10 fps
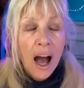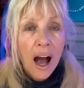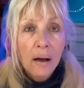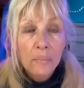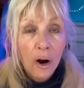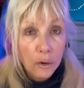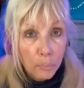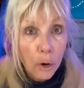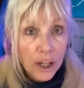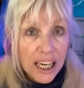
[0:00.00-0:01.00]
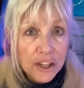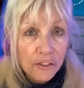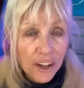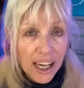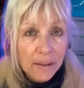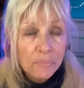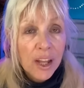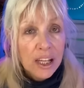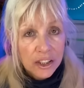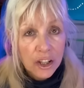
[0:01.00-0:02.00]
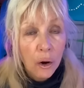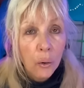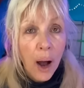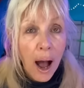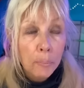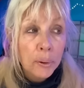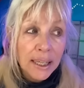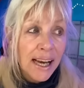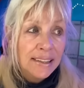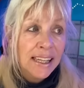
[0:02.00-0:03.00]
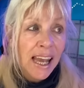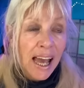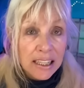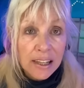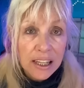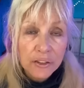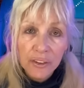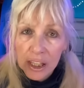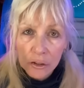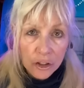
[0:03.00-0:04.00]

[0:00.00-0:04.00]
um, or mortgage-free, so I'll put it at the end of this video.